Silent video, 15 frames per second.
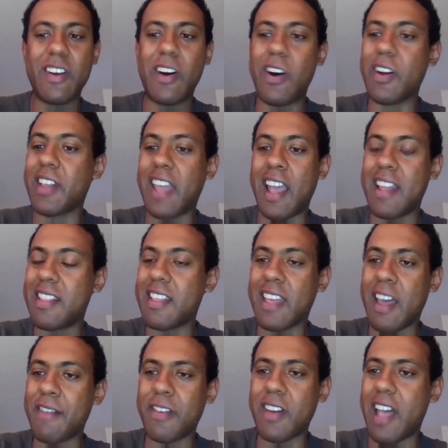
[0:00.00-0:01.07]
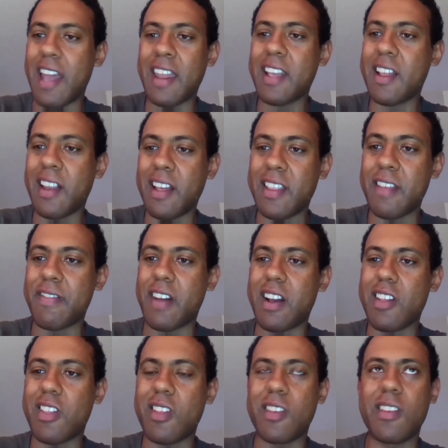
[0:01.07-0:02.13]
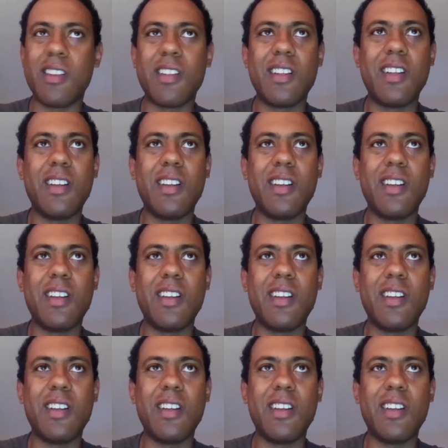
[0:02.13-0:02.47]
or getting together any collective action.